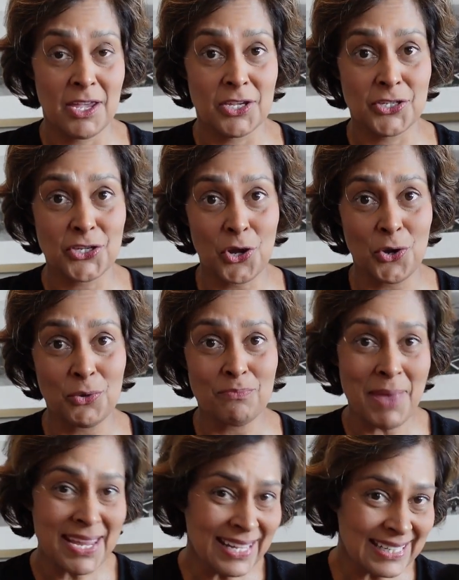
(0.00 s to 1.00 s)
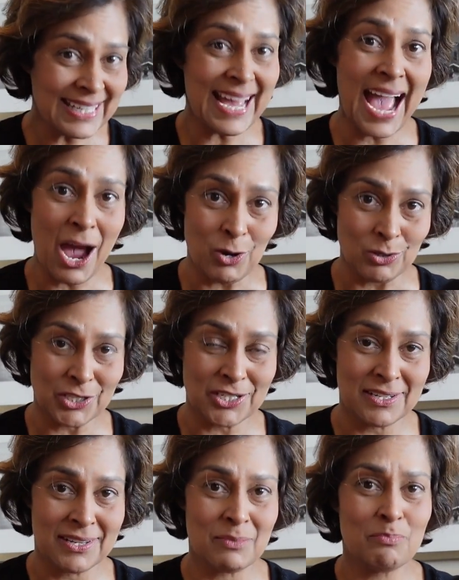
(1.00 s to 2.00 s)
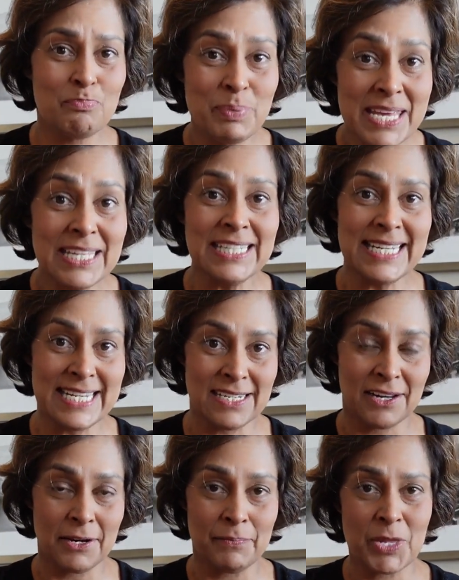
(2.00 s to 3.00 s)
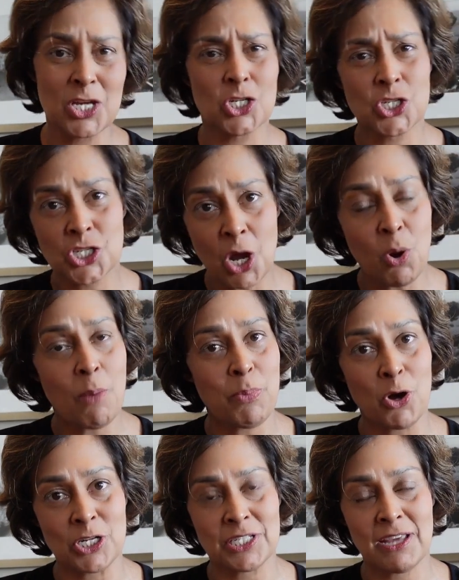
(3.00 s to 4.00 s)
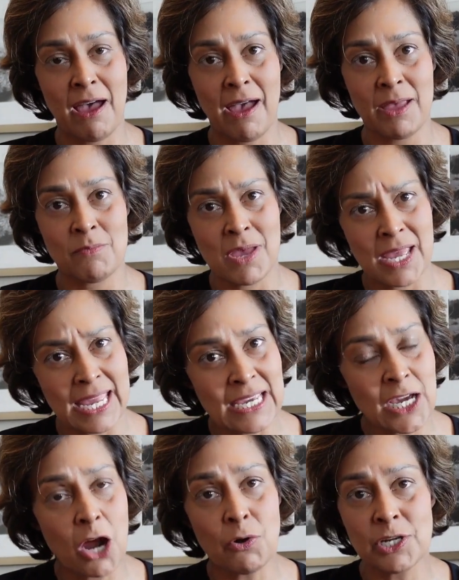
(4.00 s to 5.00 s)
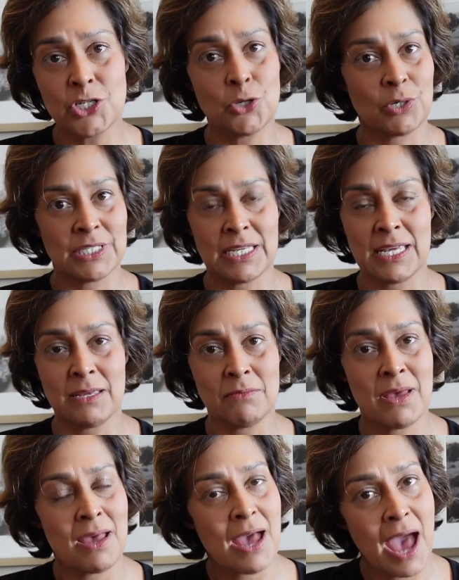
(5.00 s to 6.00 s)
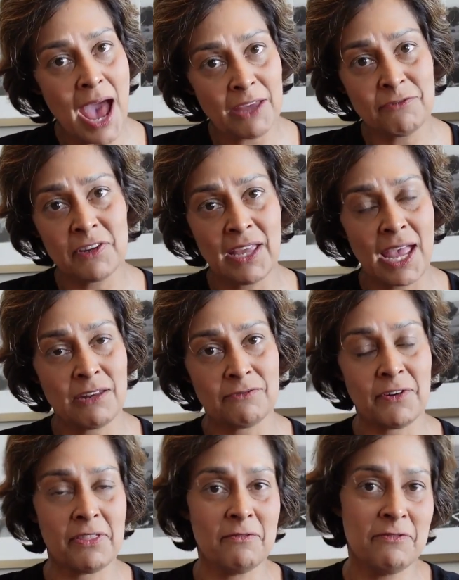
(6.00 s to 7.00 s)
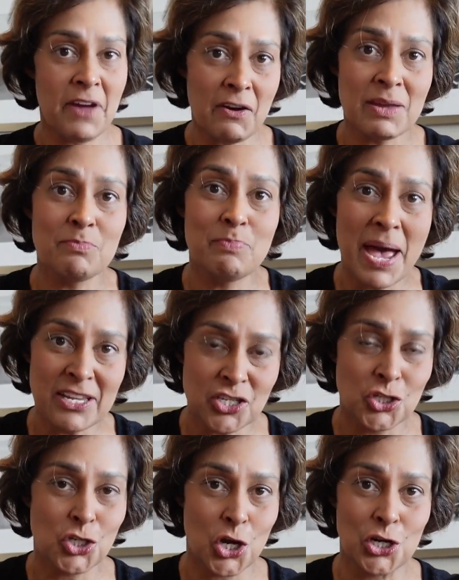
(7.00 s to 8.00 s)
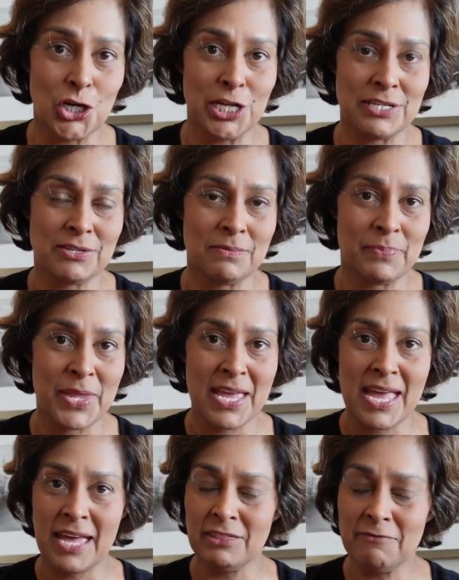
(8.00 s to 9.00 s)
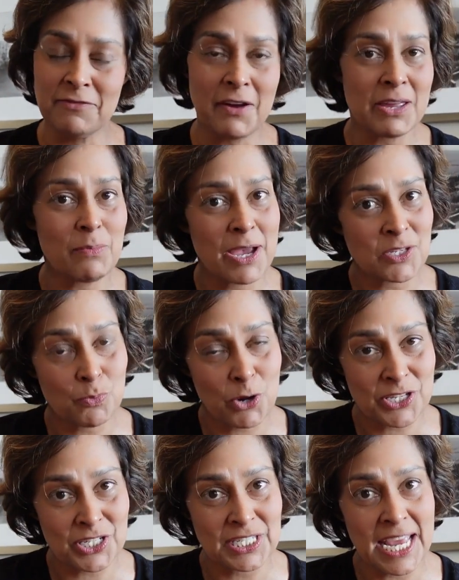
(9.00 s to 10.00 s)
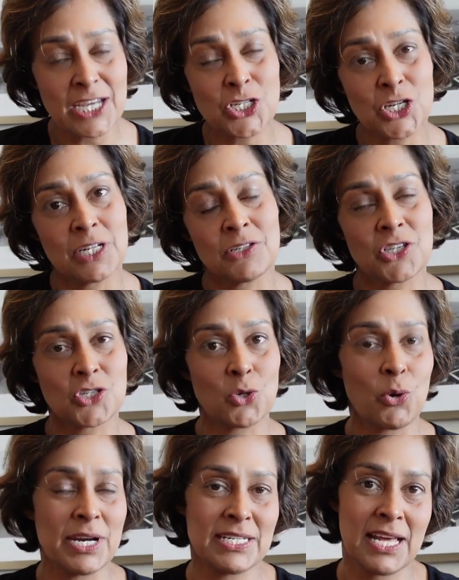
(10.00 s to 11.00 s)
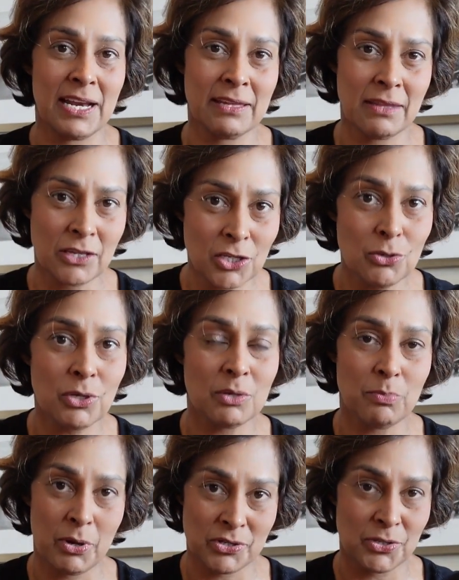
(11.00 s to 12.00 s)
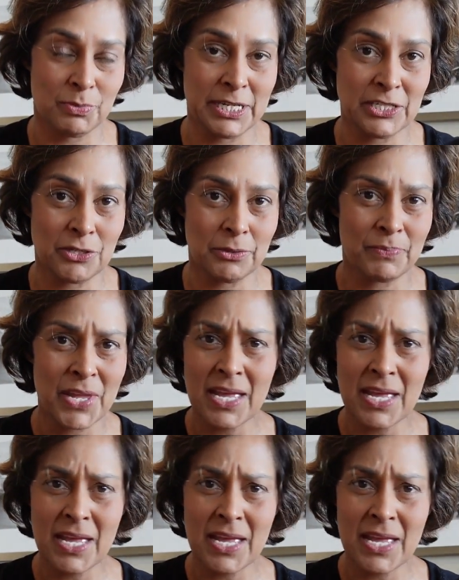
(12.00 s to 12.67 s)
So make it count. Be a leader, show up on time, encourage your team, advocate for the very best journalism and the very best presentation and storytelling that you can possibly do.